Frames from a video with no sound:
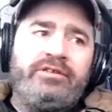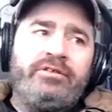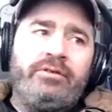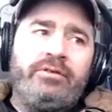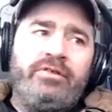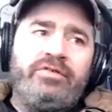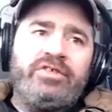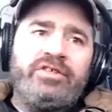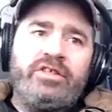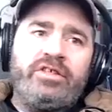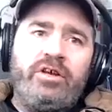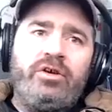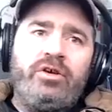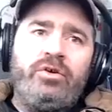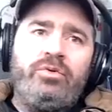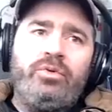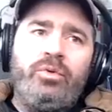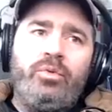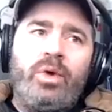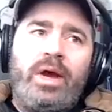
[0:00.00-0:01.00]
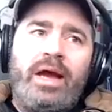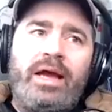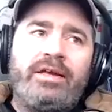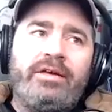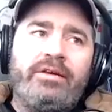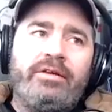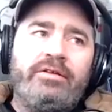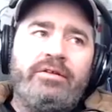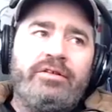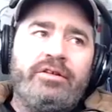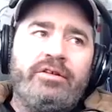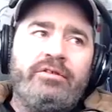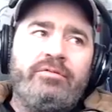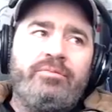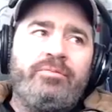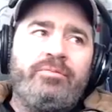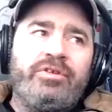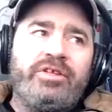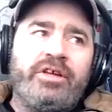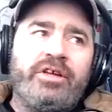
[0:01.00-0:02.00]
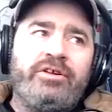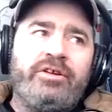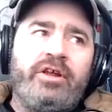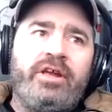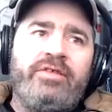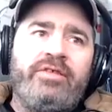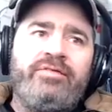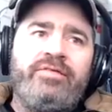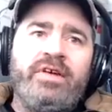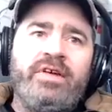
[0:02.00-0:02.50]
sort of circle the wagons, and you know, if